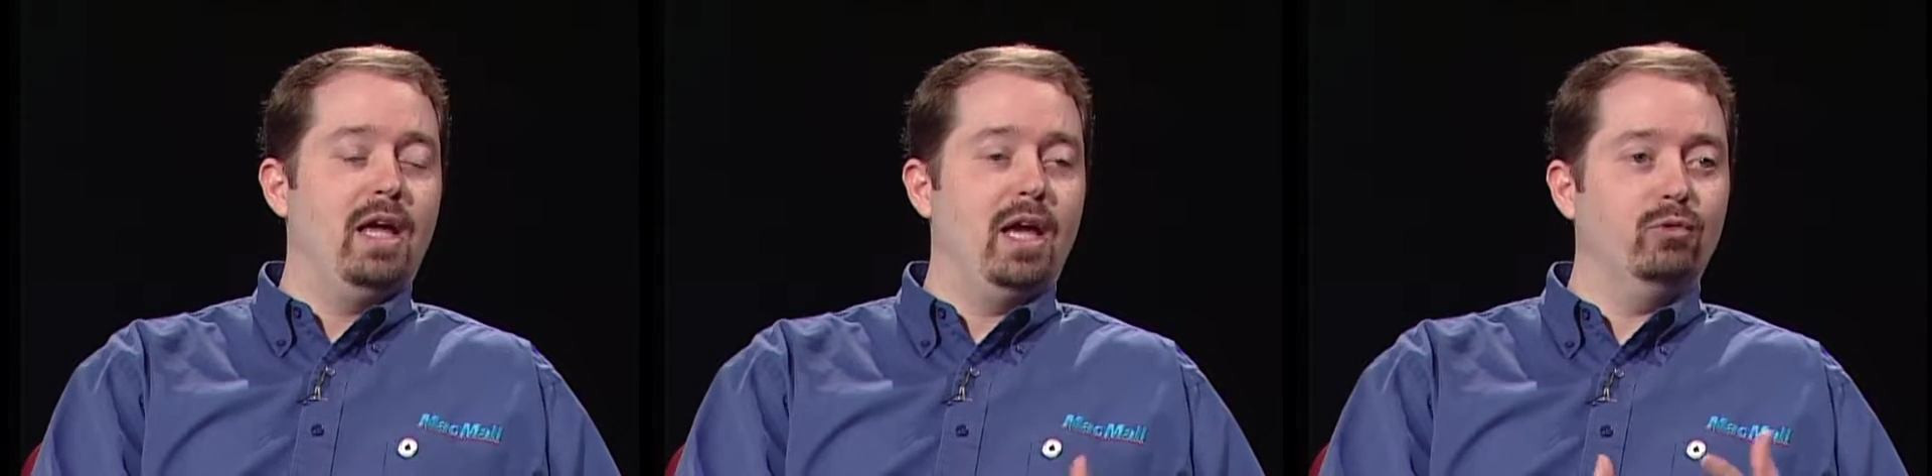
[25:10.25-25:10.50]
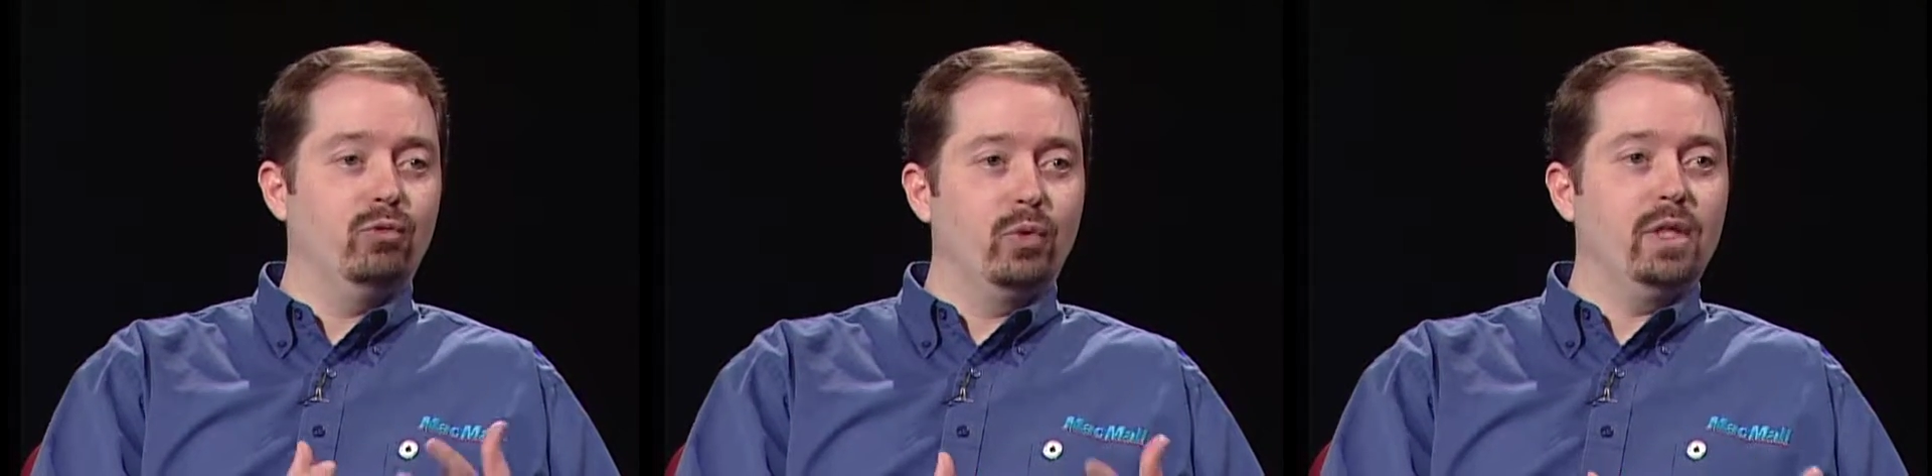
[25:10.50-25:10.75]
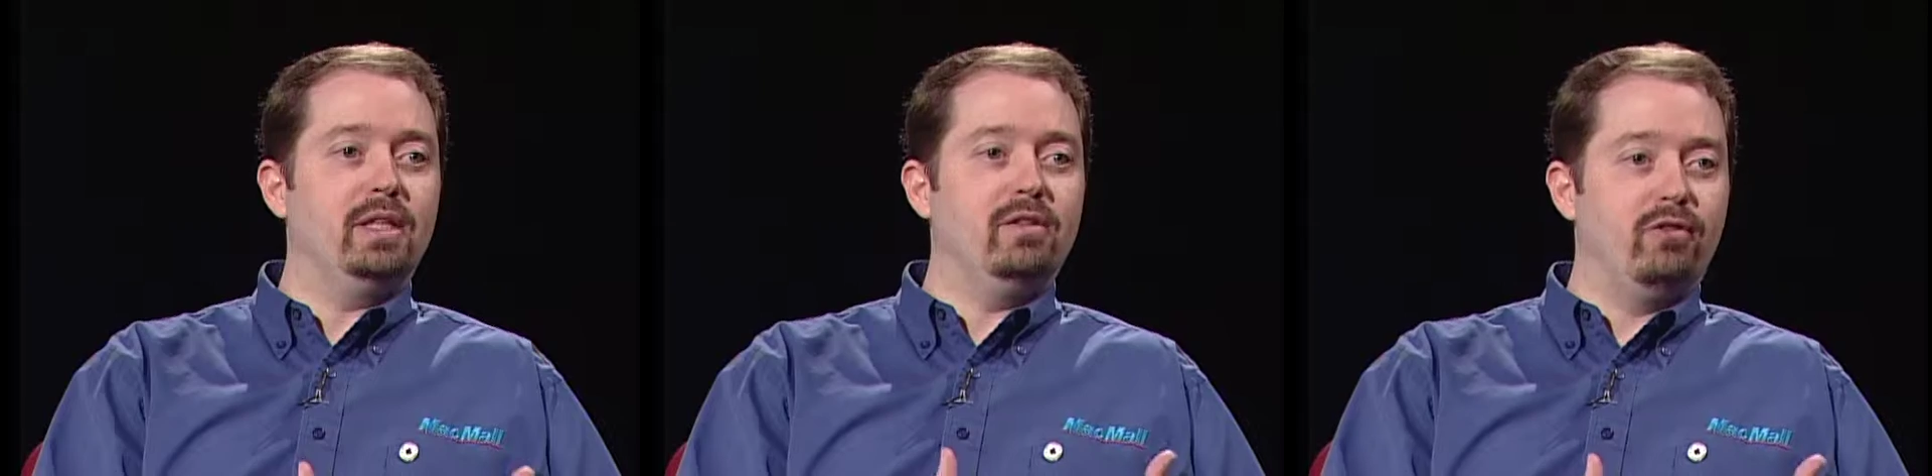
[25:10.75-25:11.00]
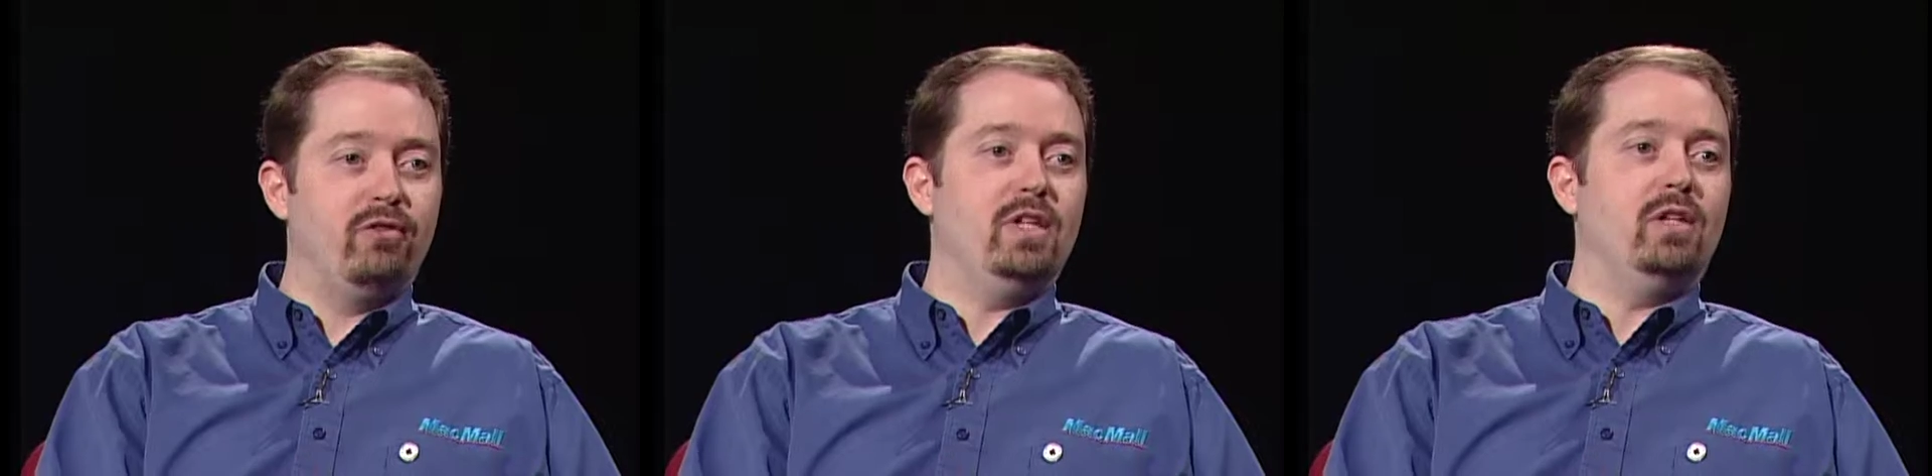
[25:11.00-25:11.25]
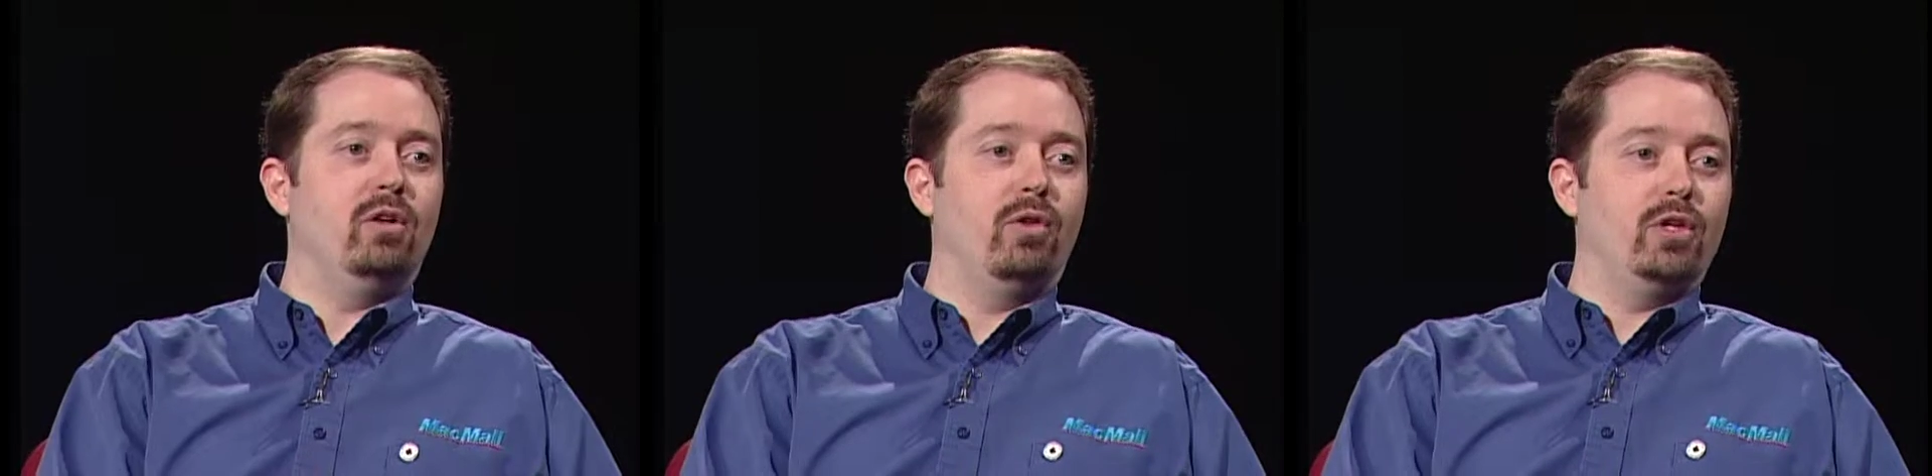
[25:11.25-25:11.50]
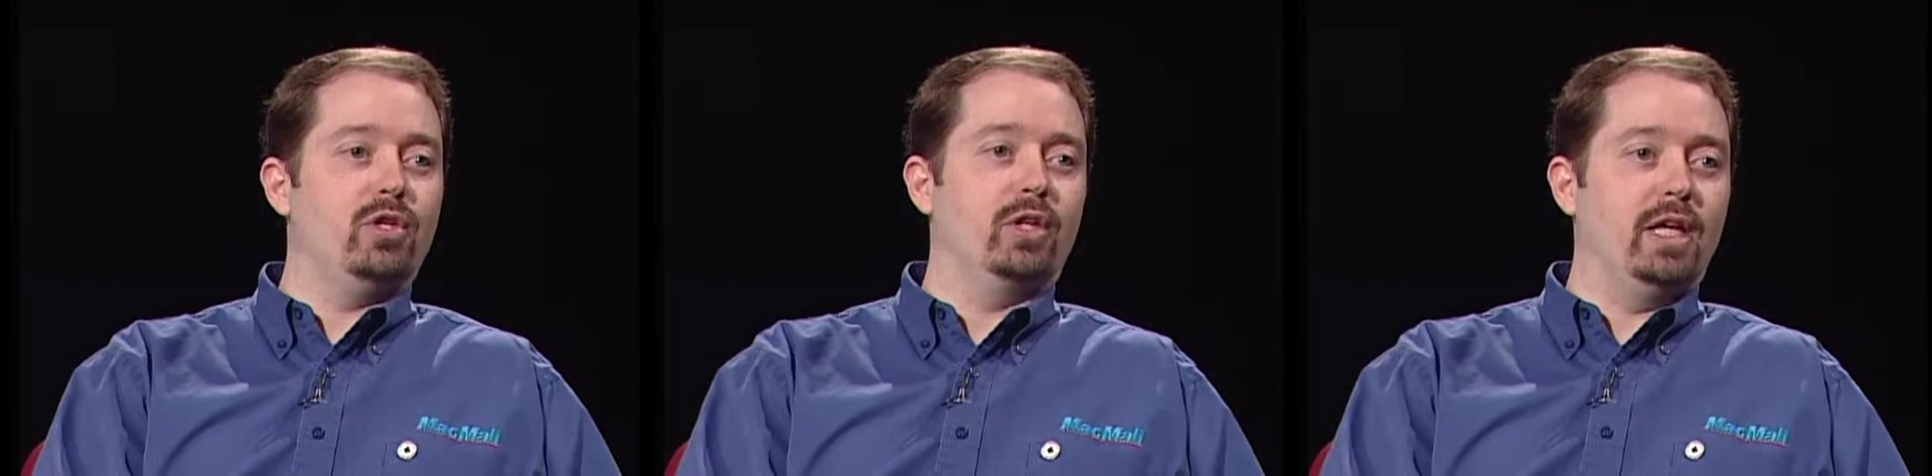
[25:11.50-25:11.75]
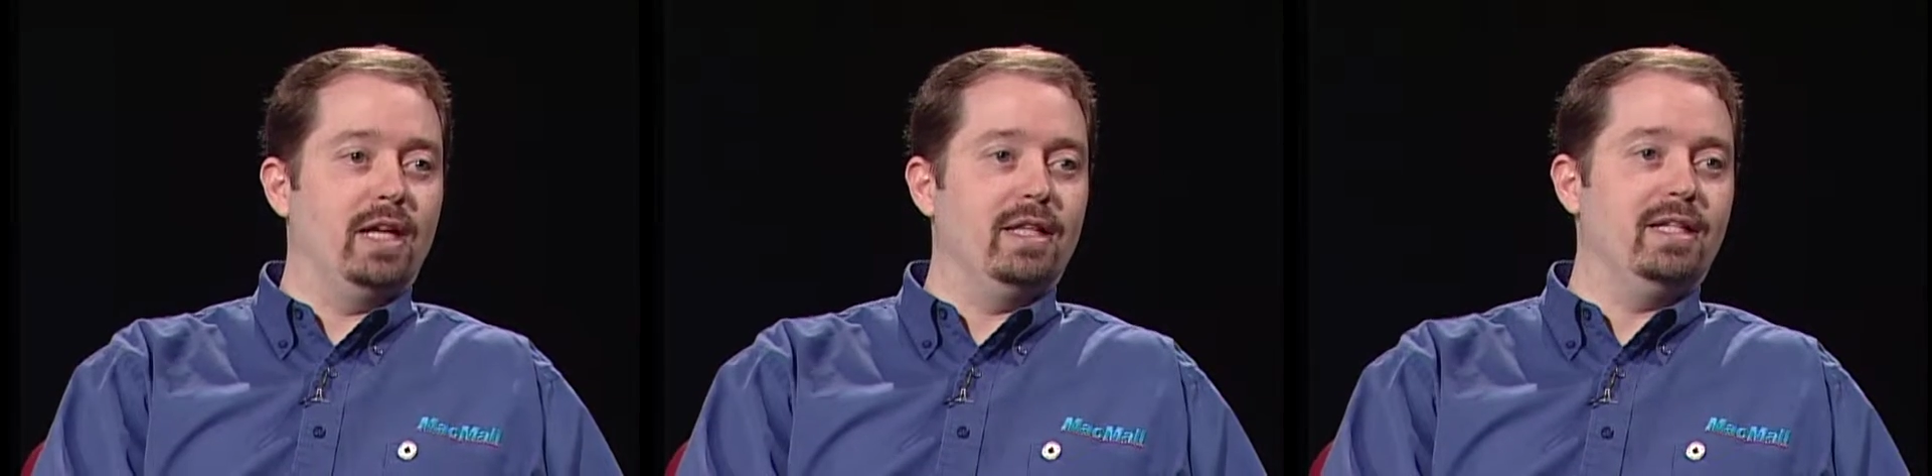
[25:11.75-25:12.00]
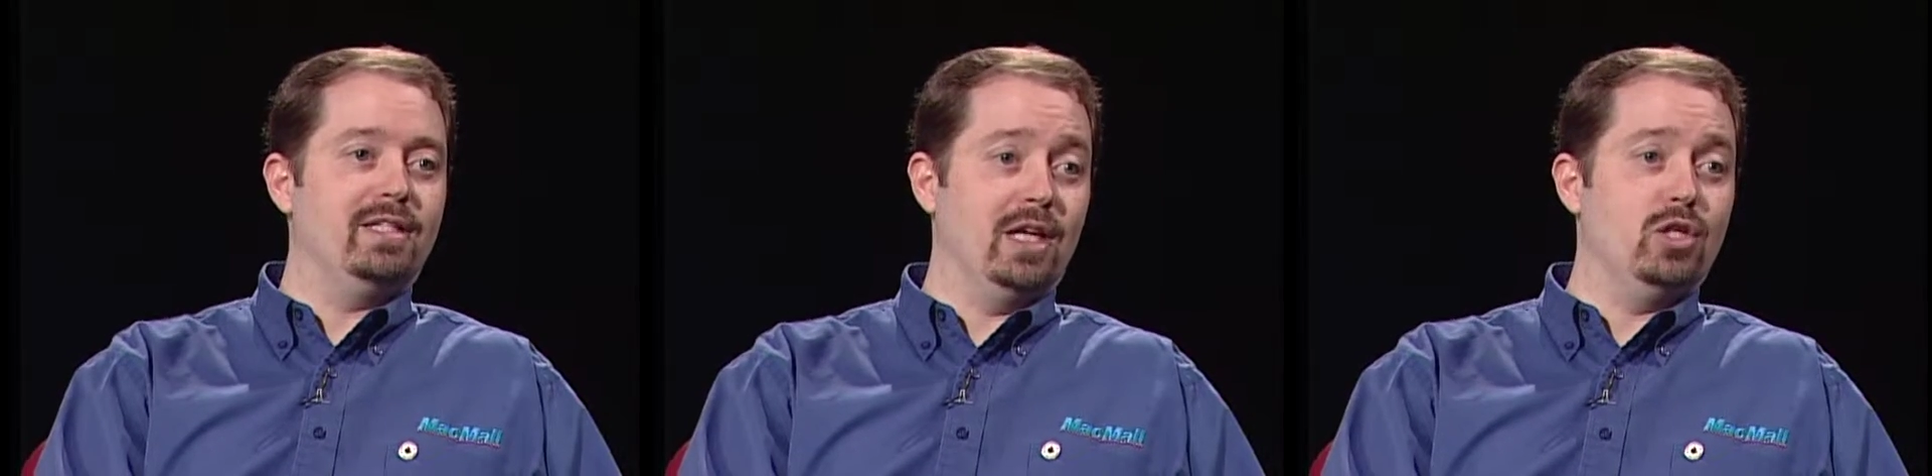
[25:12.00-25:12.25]
and really feel that you're getting
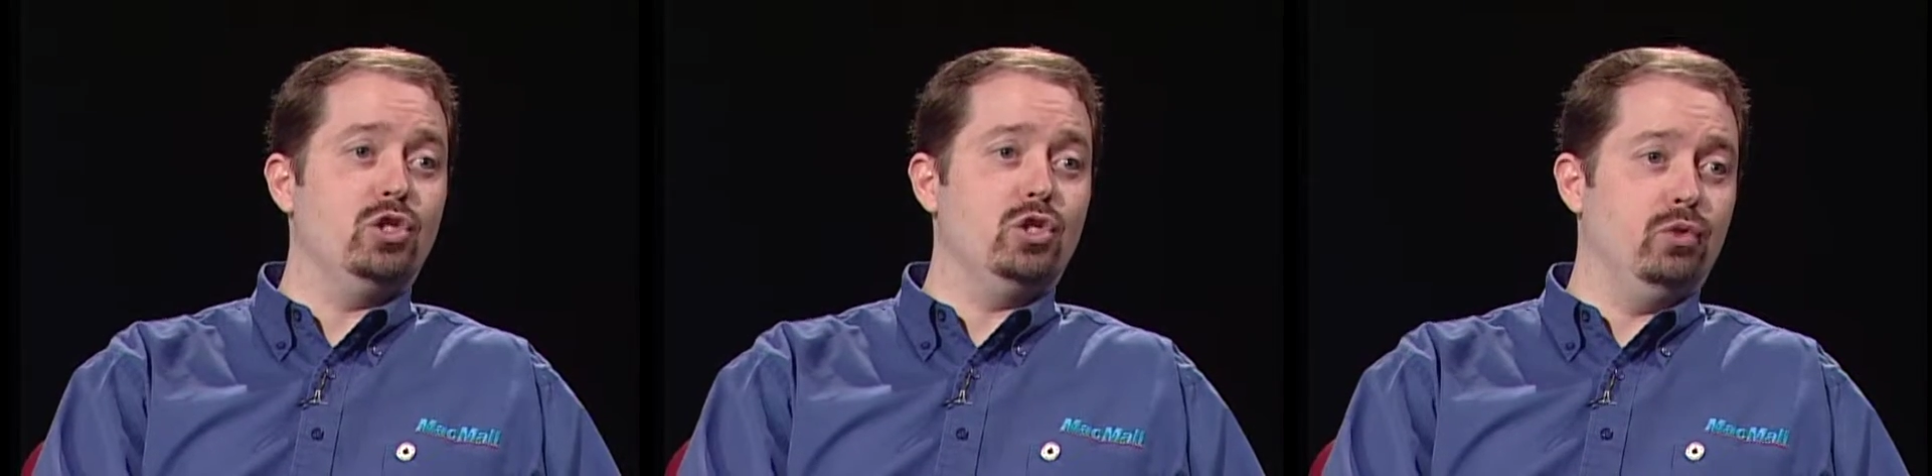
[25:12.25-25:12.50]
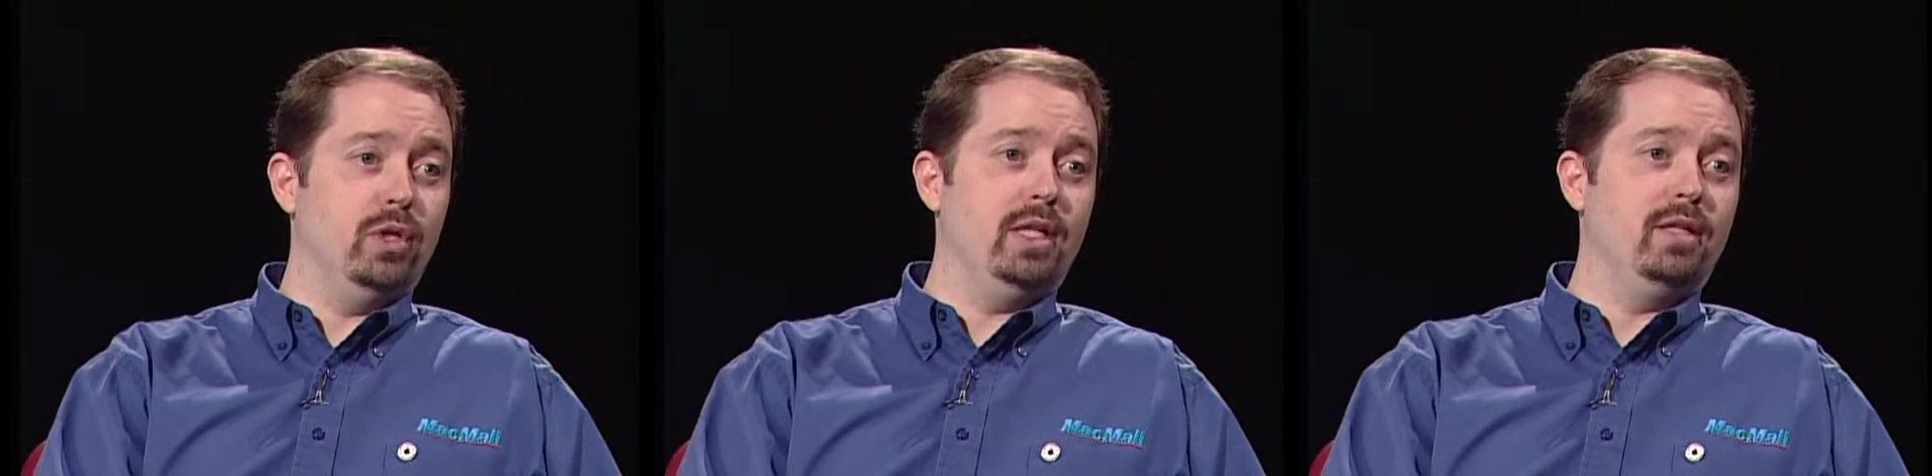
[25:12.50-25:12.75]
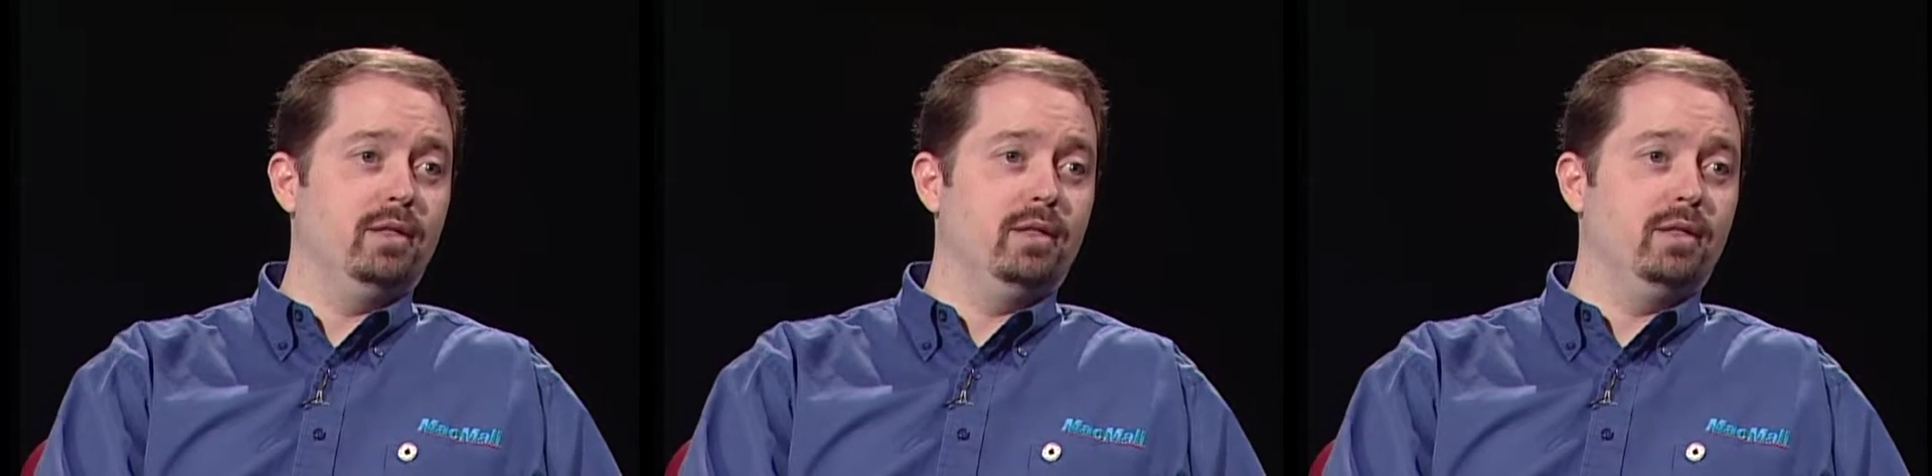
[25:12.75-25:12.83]
the attention you need.